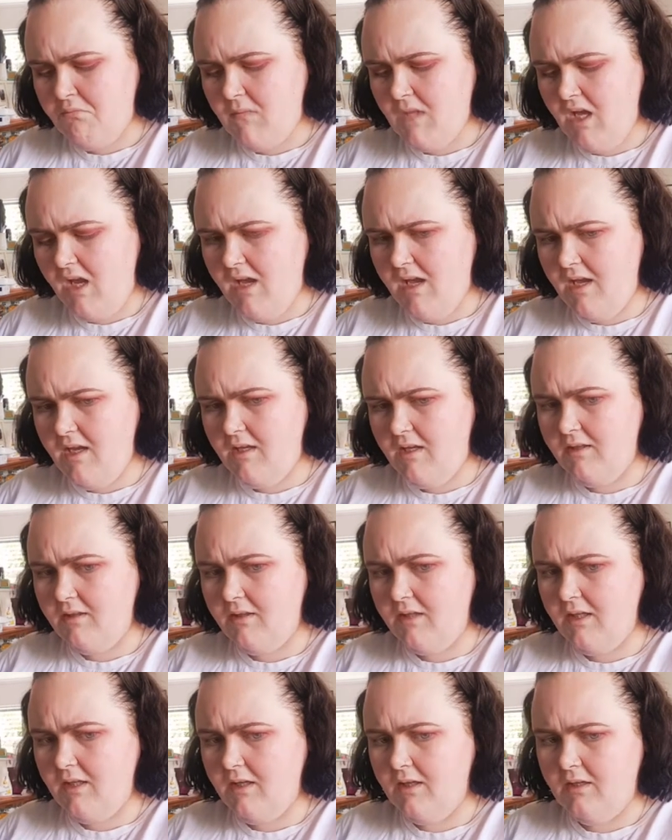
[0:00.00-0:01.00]
and
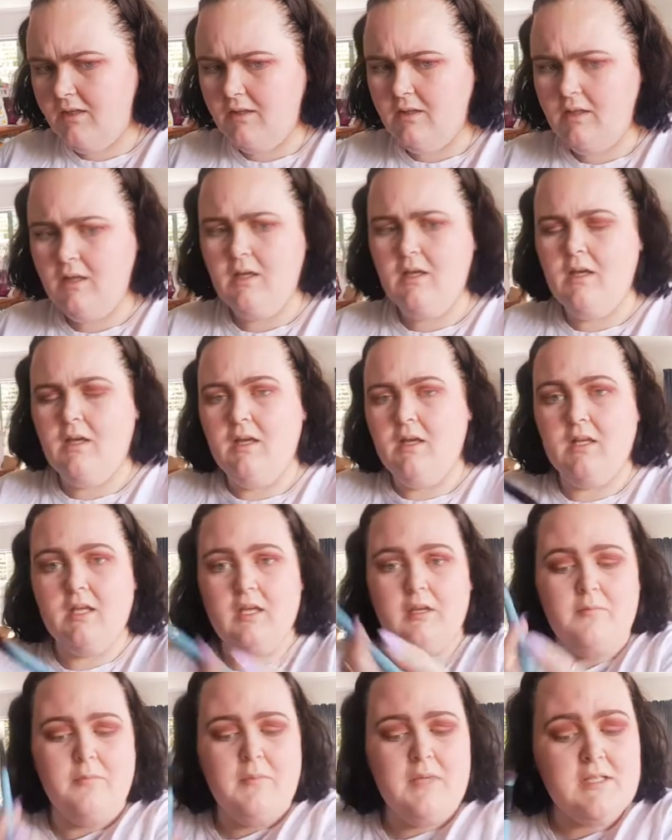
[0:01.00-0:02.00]
can
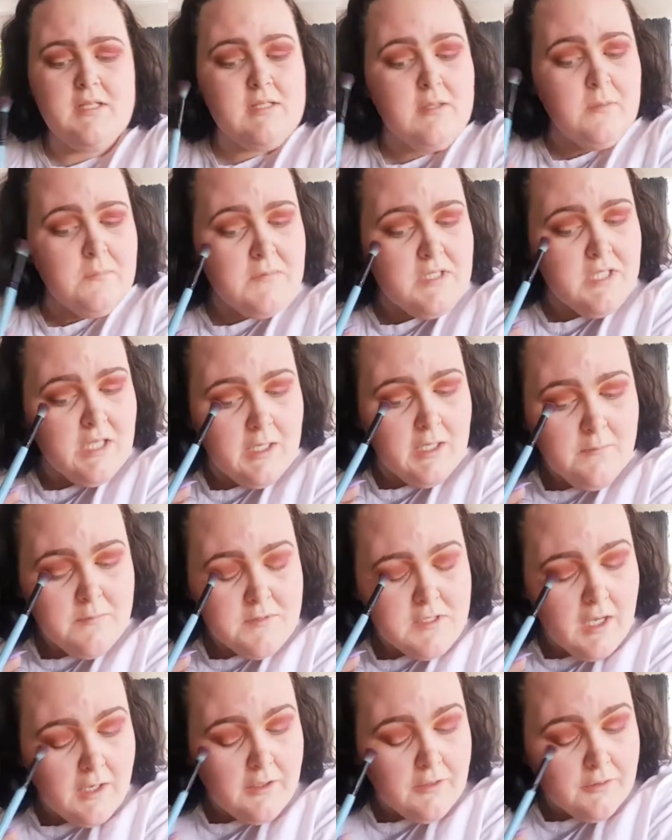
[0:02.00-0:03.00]
give me some tips,
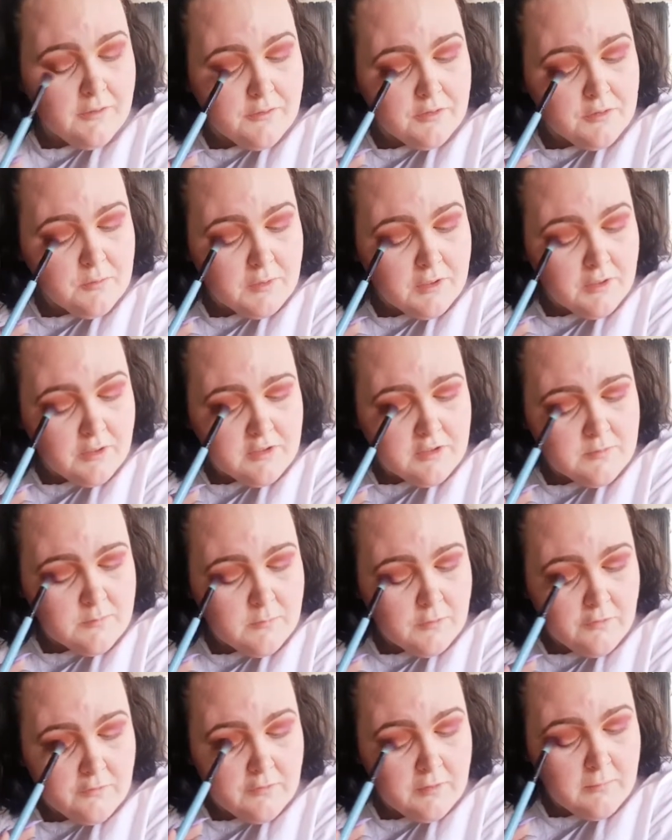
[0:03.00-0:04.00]
I use Windows
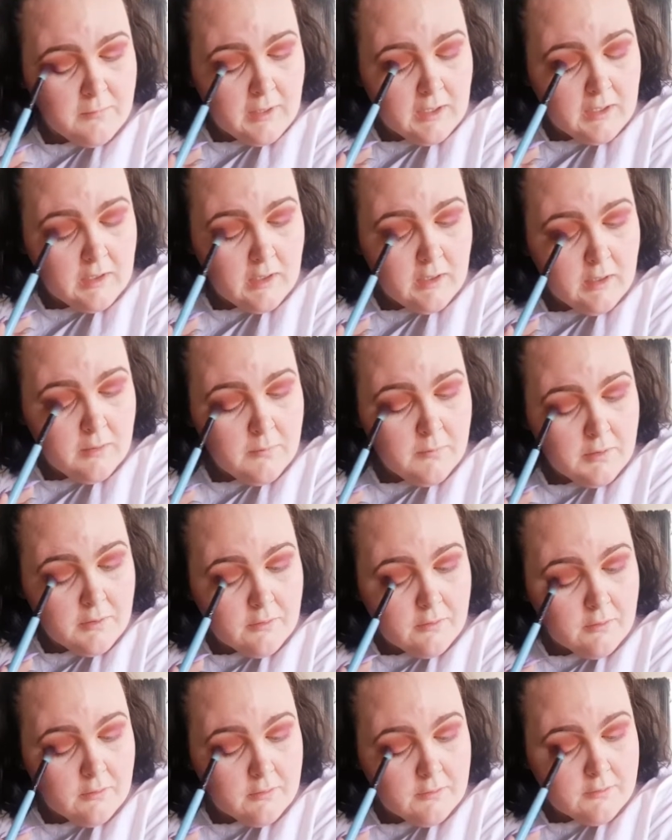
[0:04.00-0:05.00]
Movie Maker
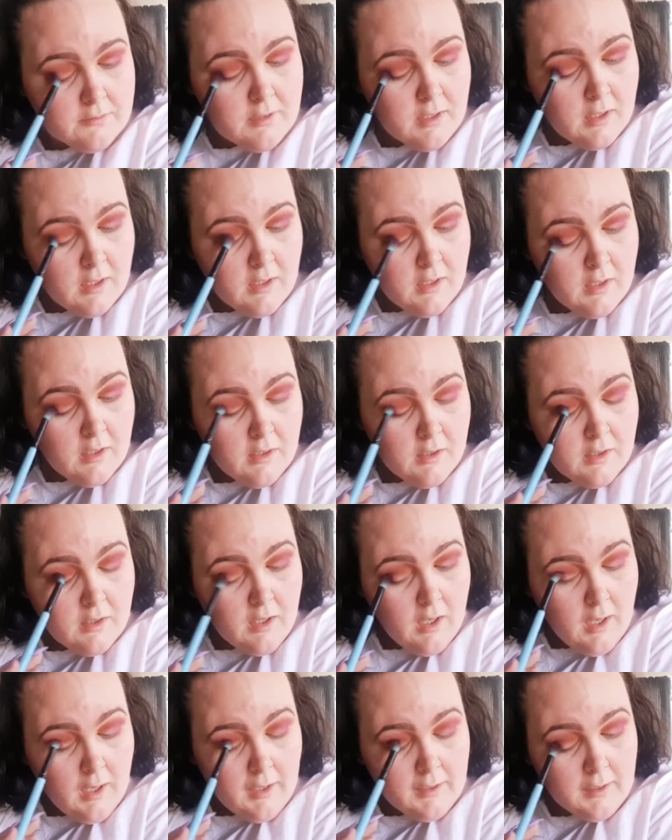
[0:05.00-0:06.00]
because
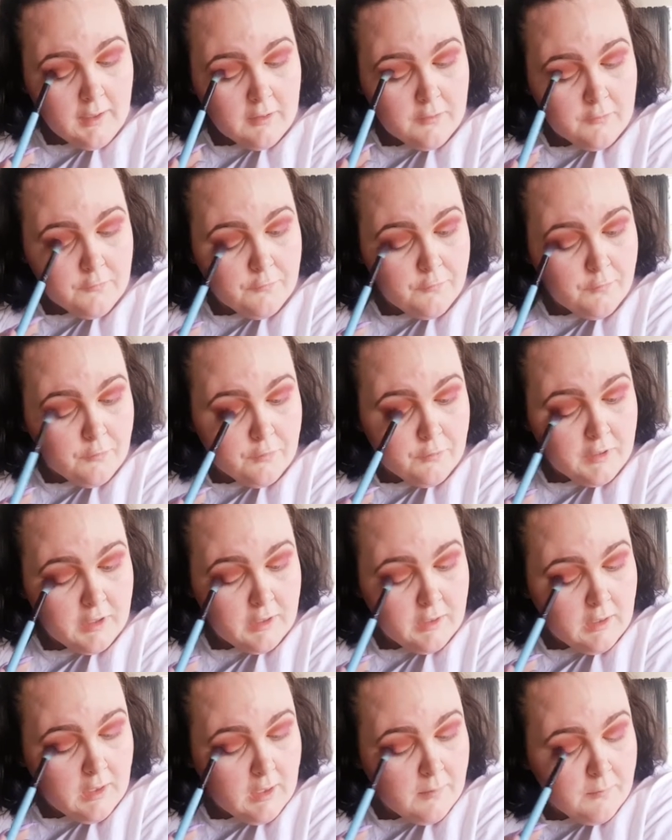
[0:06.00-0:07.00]
I can't afford
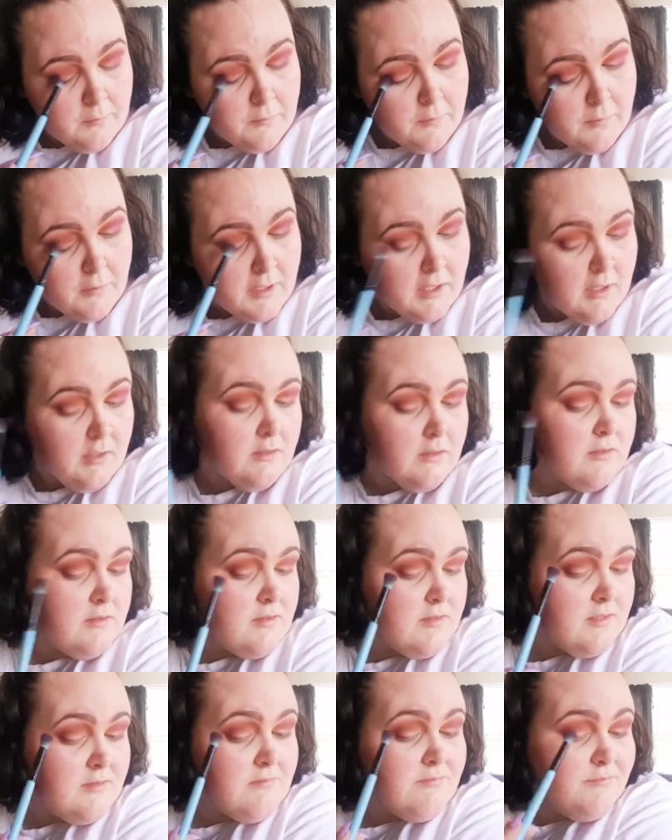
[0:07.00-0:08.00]
any Apple
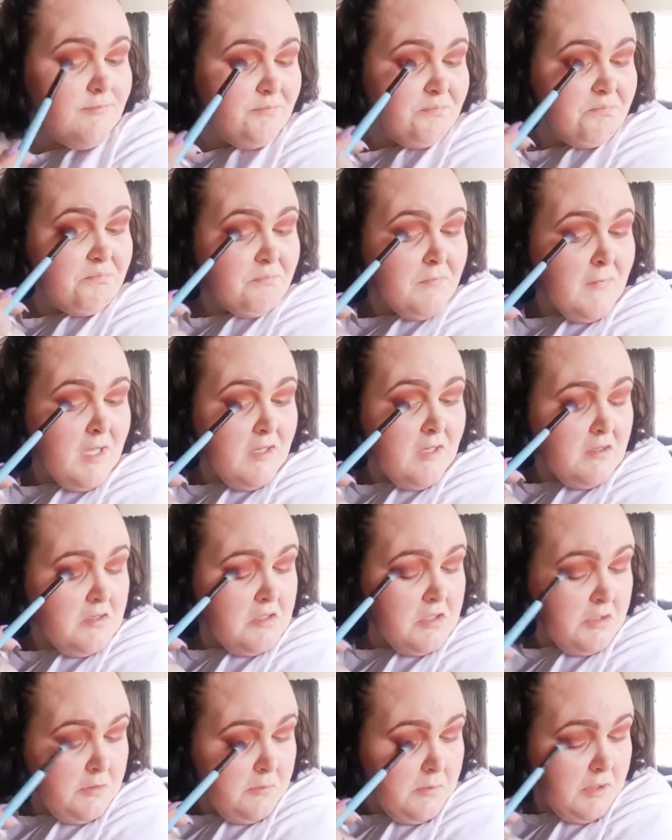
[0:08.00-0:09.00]
products,
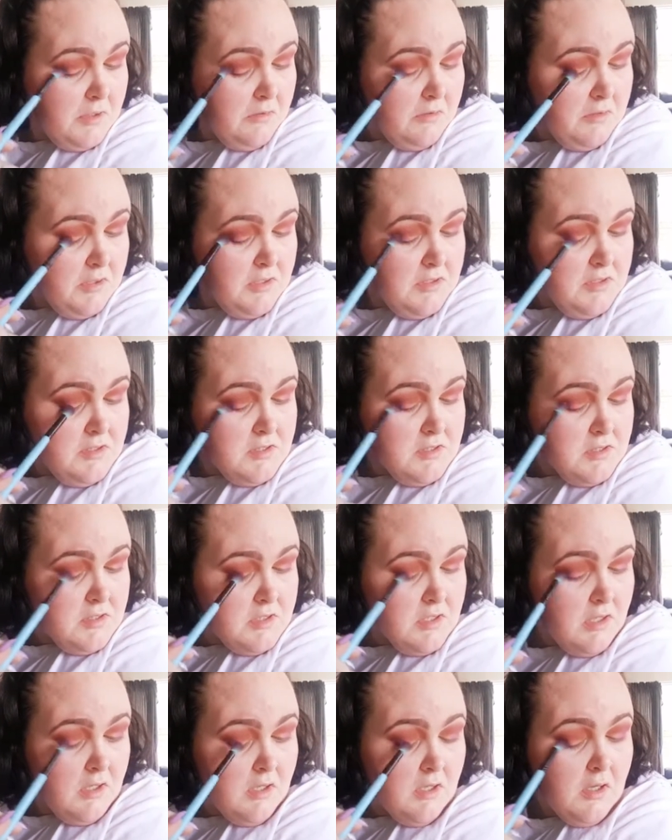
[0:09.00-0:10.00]
to be honest.
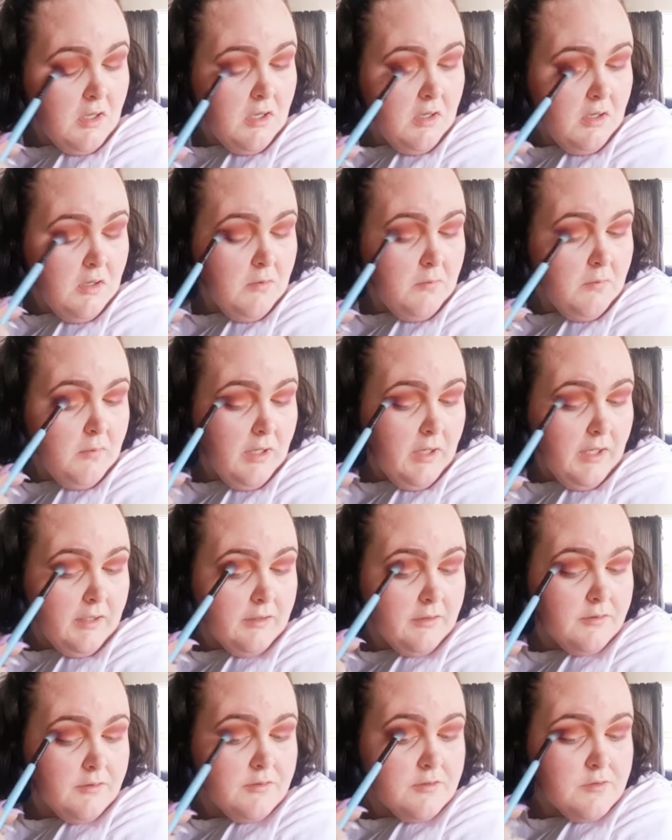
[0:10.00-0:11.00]
But I
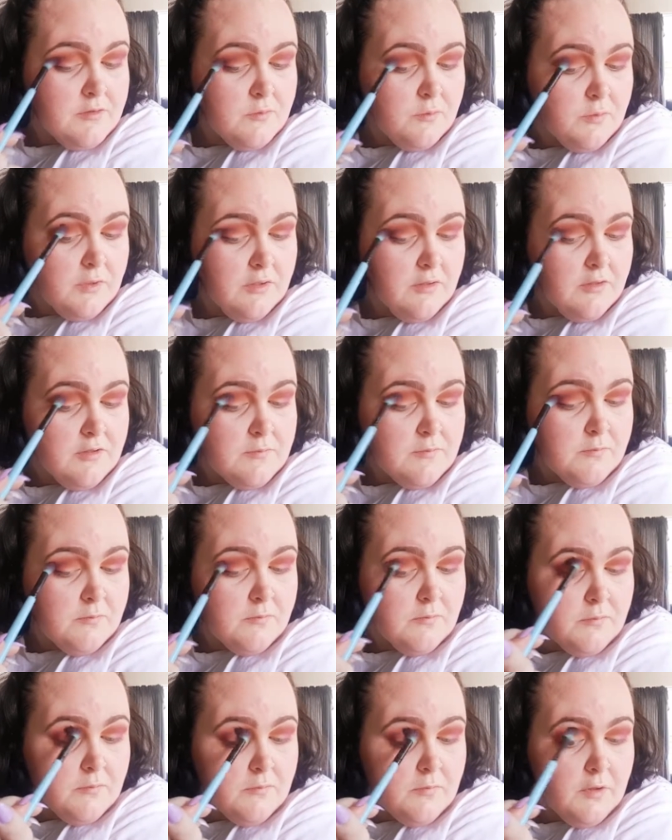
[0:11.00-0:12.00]
use Windows
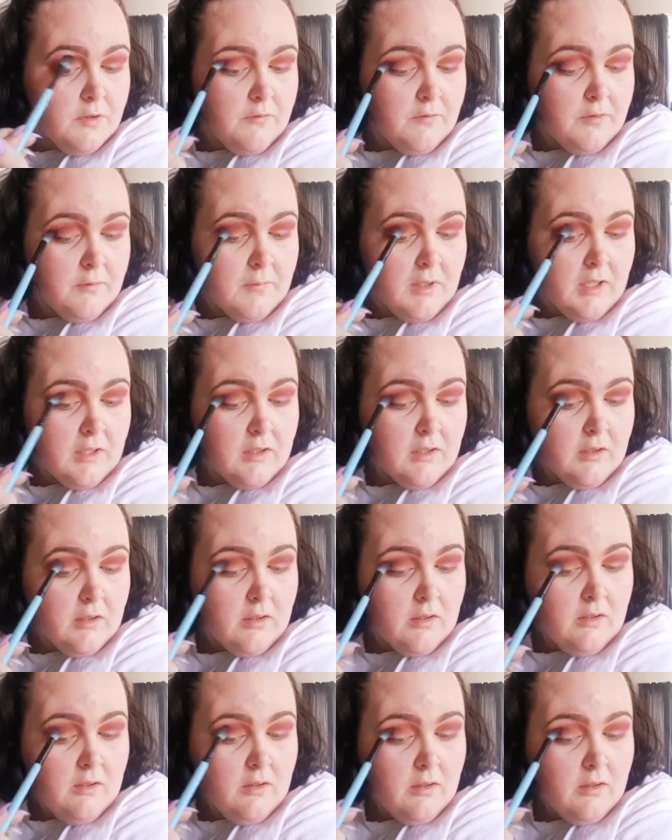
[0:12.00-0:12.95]
Movie Maker,